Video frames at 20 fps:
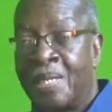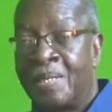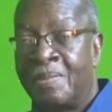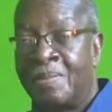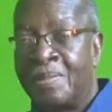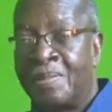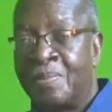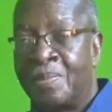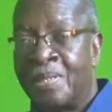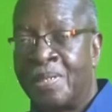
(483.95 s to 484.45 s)
I
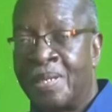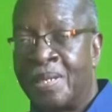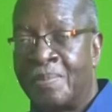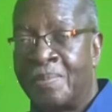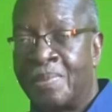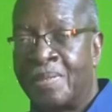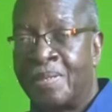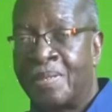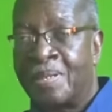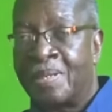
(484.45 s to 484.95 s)
use the word
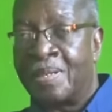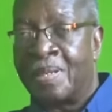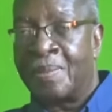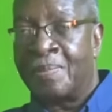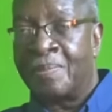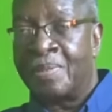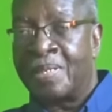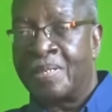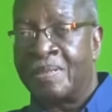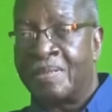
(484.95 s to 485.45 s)
deliberately,
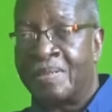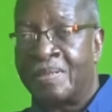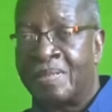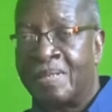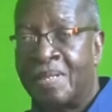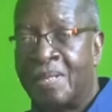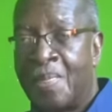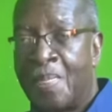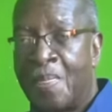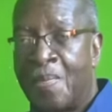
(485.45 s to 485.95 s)
collaborators,
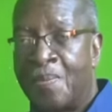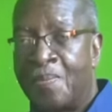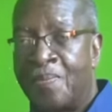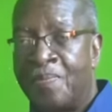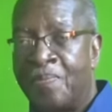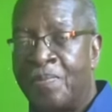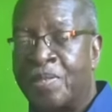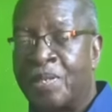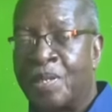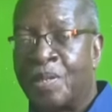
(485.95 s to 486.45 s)

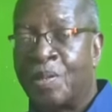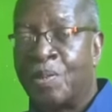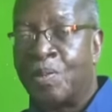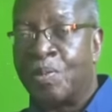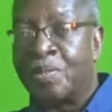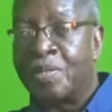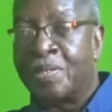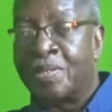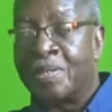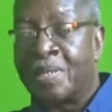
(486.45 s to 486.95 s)
which
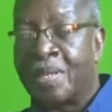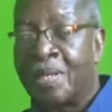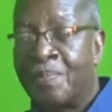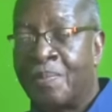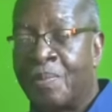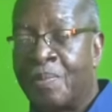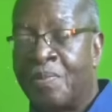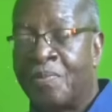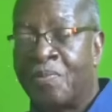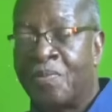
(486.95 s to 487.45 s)
includes
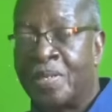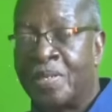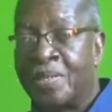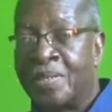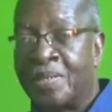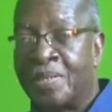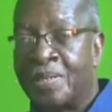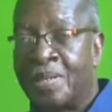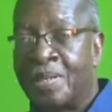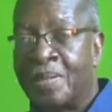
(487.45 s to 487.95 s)
our friend
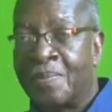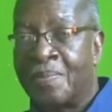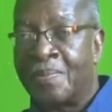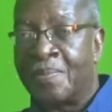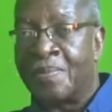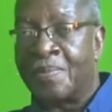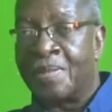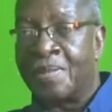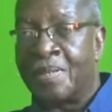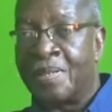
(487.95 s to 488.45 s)

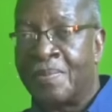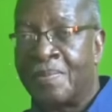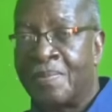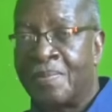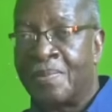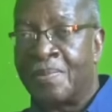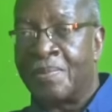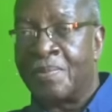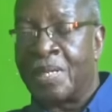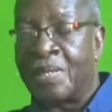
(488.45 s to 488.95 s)

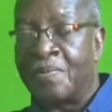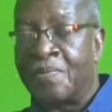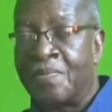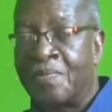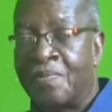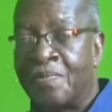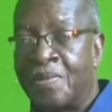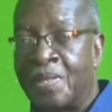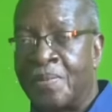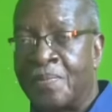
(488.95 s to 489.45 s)
Ralph
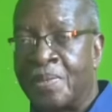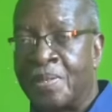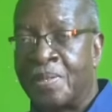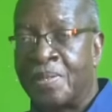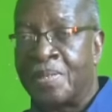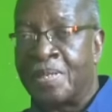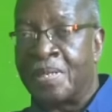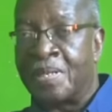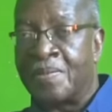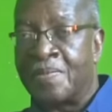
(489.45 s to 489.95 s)

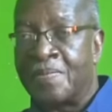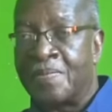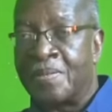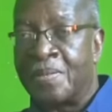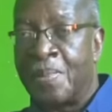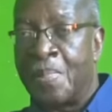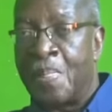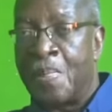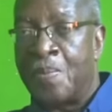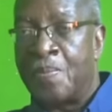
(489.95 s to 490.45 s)
Gonzalez.
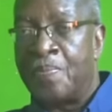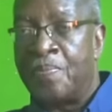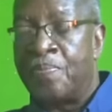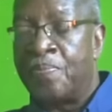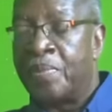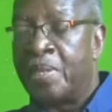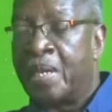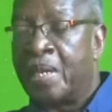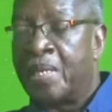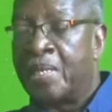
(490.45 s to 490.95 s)

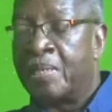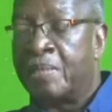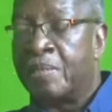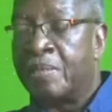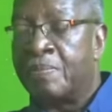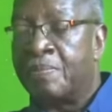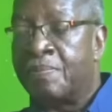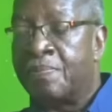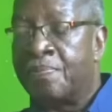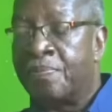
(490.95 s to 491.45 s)

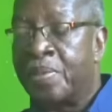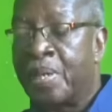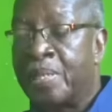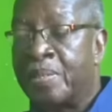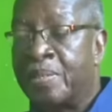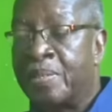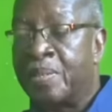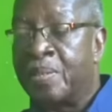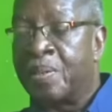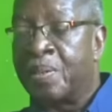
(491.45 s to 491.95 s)
And to
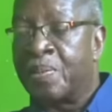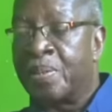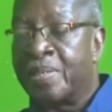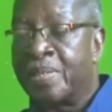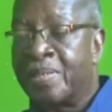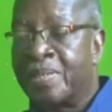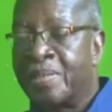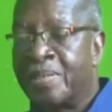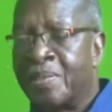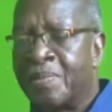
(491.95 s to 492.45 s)
answer your
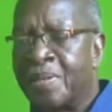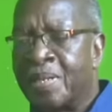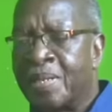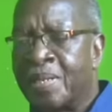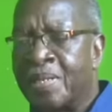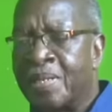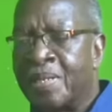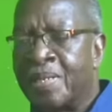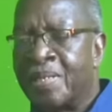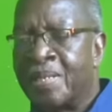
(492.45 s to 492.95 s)
question
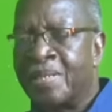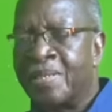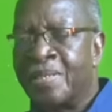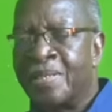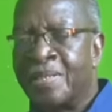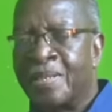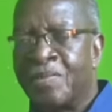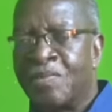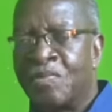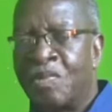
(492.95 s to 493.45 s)
directly, this
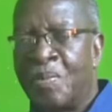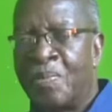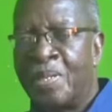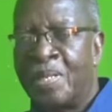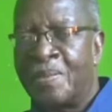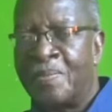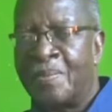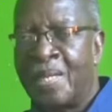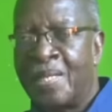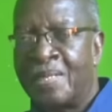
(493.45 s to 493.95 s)
is a
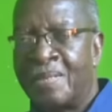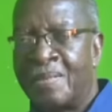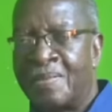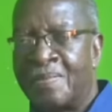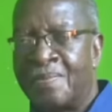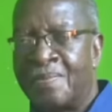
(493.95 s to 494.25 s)
troubling matter.